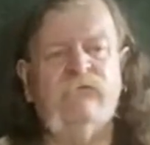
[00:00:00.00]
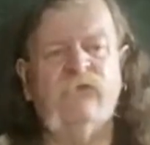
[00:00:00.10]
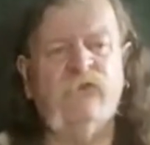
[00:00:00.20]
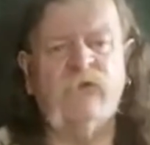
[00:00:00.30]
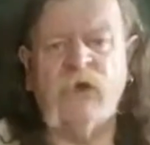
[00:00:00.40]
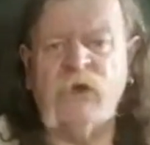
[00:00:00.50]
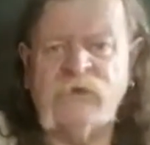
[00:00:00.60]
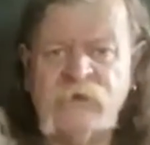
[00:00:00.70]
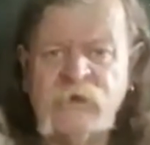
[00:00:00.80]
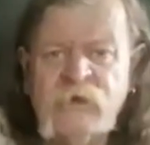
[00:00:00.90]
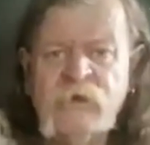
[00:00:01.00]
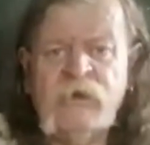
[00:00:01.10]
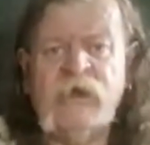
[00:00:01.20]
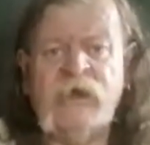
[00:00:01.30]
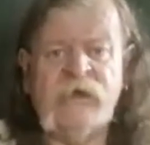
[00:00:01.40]
all kinds
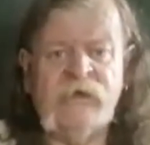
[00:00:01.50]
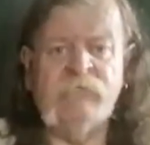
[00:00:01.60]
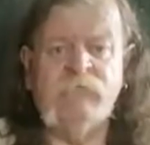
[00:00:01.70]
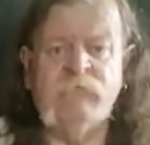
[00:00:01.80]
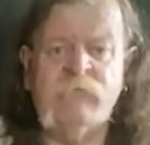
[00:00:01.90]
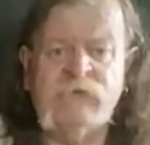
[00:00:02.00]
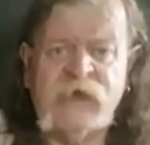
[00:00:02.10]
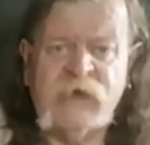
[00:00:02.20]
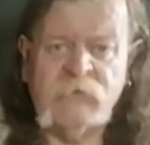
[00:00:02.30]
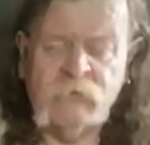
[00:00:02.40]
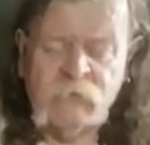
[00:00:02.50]
of, in any town.